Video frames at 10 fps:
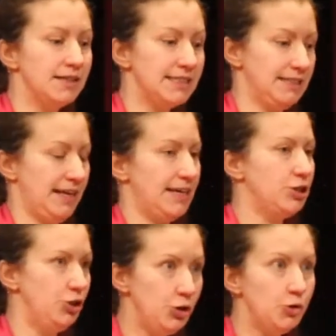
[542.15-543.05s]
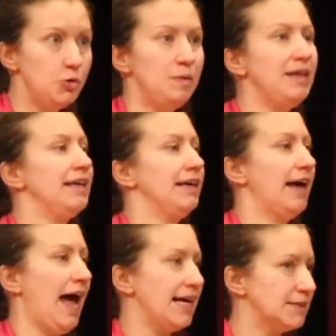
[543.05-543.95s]
this like new
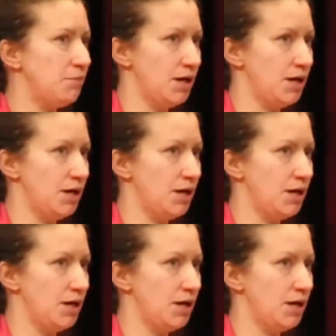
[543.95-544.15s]
being as a